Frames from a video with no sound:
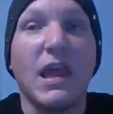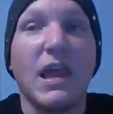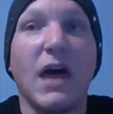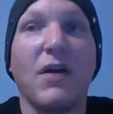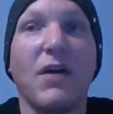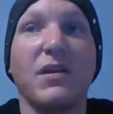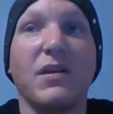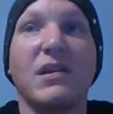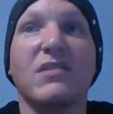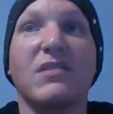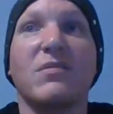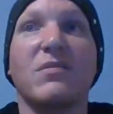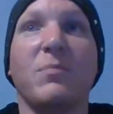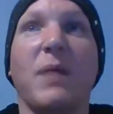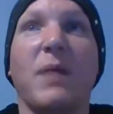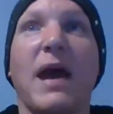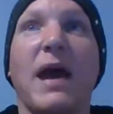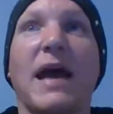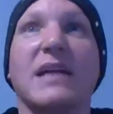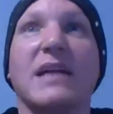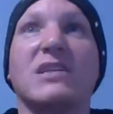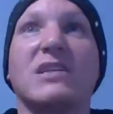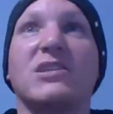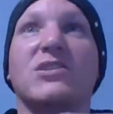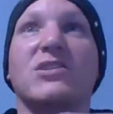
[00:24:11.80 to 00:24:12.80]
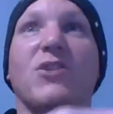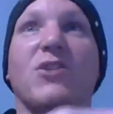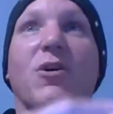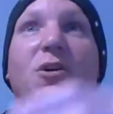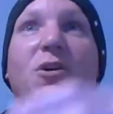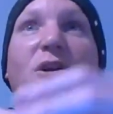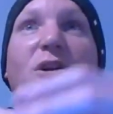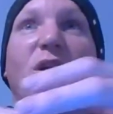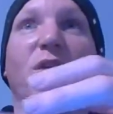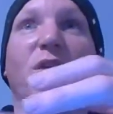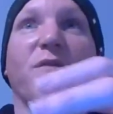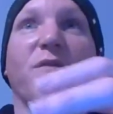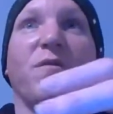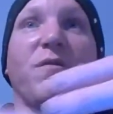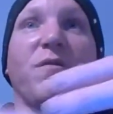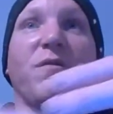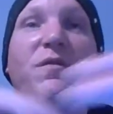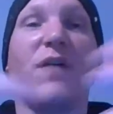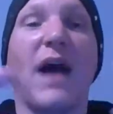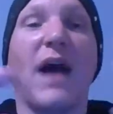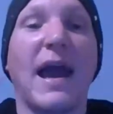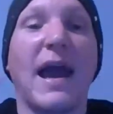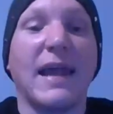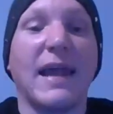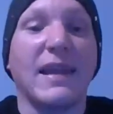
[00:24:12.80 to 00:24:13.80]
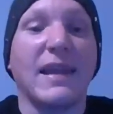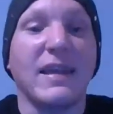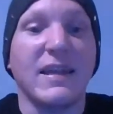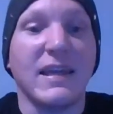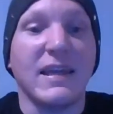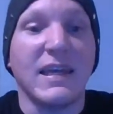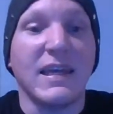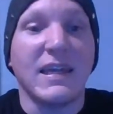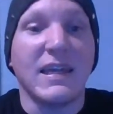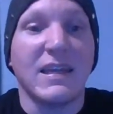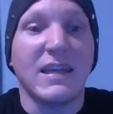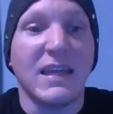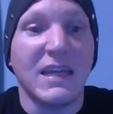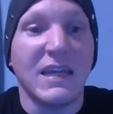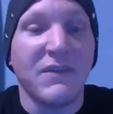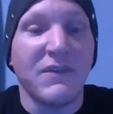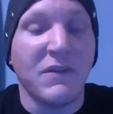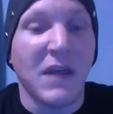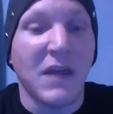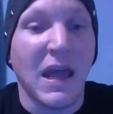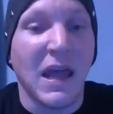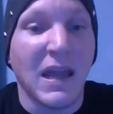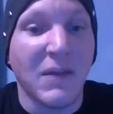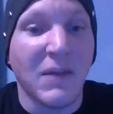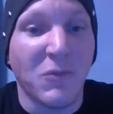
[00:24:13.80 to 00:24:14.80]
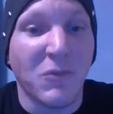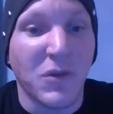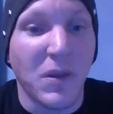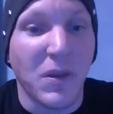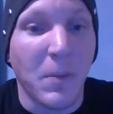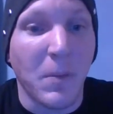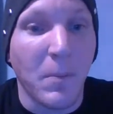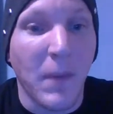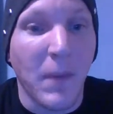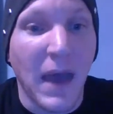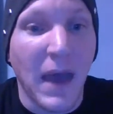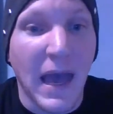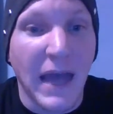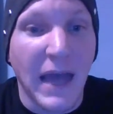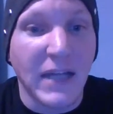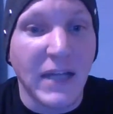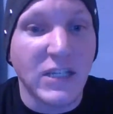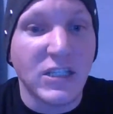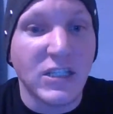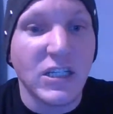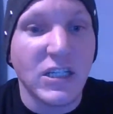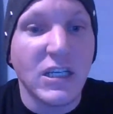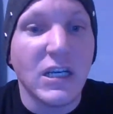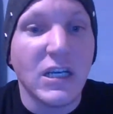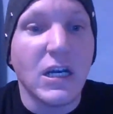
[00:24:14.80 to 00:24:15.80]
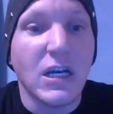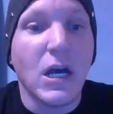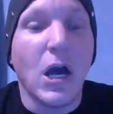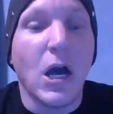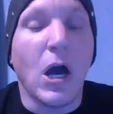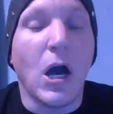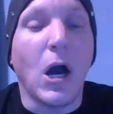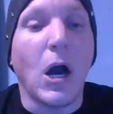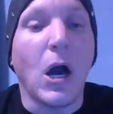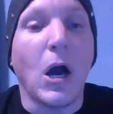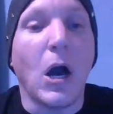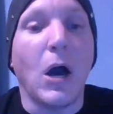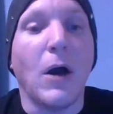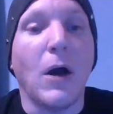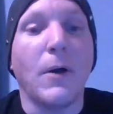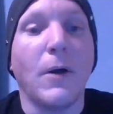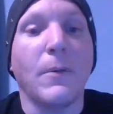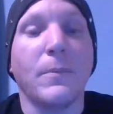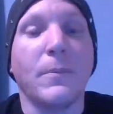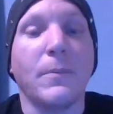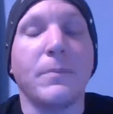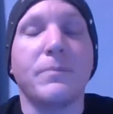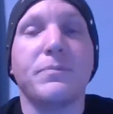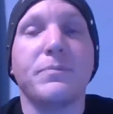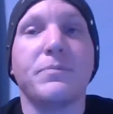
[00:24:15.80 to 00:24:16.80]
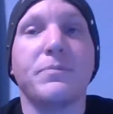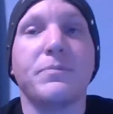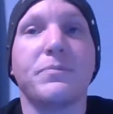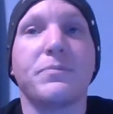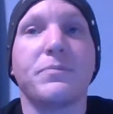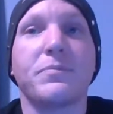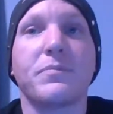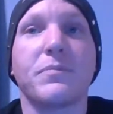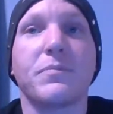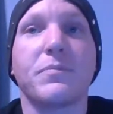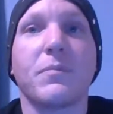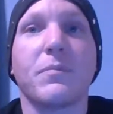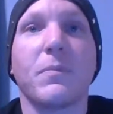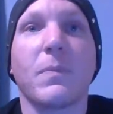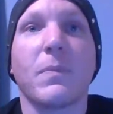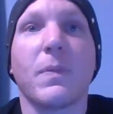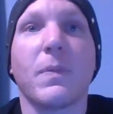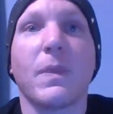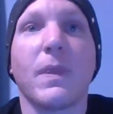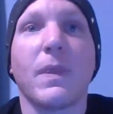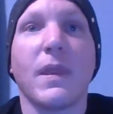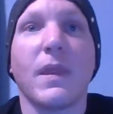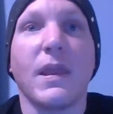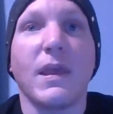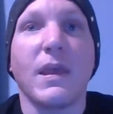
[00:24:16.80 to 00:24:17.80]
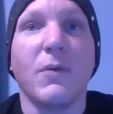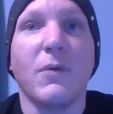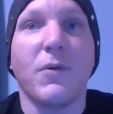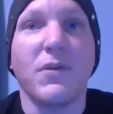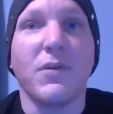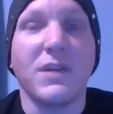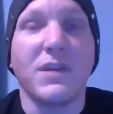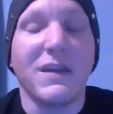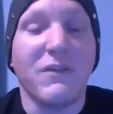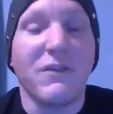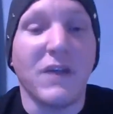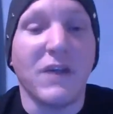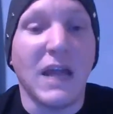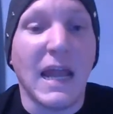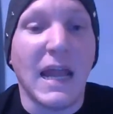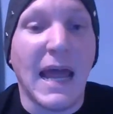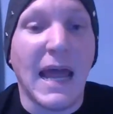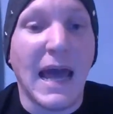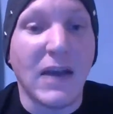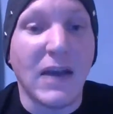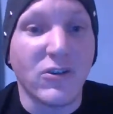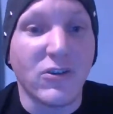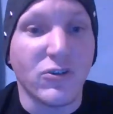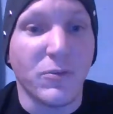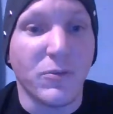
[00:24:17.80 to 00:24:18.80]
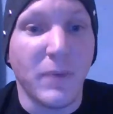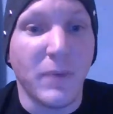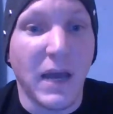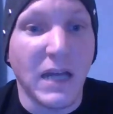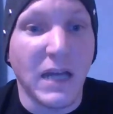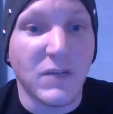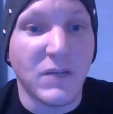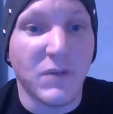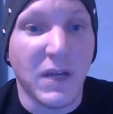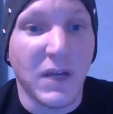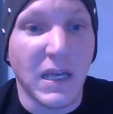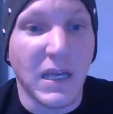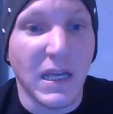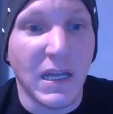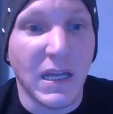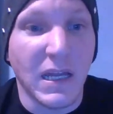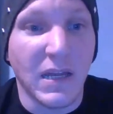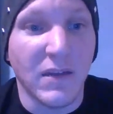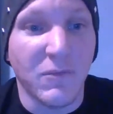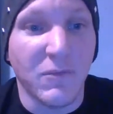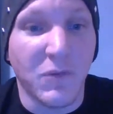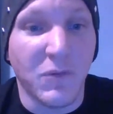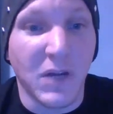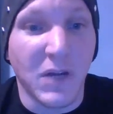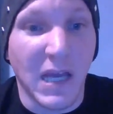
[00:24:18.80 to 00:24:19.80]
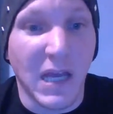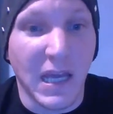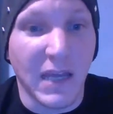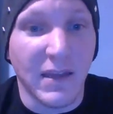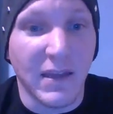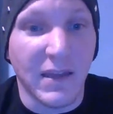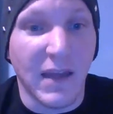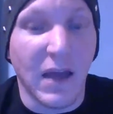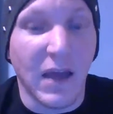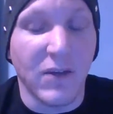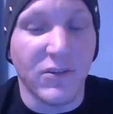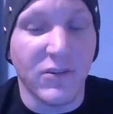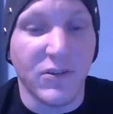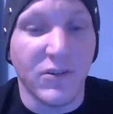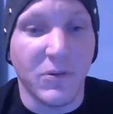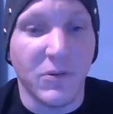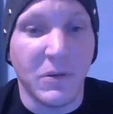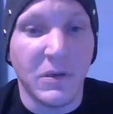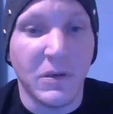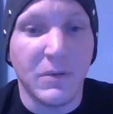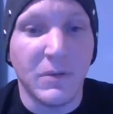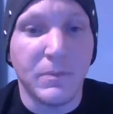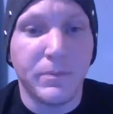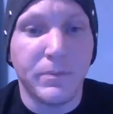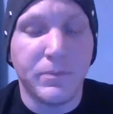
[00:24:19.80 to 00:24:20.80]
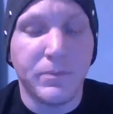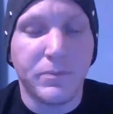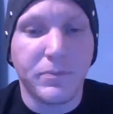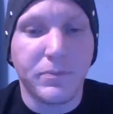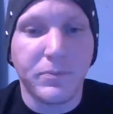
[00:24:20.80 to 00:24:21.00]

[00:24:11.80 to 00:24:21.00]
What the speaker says: Now, this match started off violently. It didn't even end with a match. It wasn't even an actual match when I get down to it.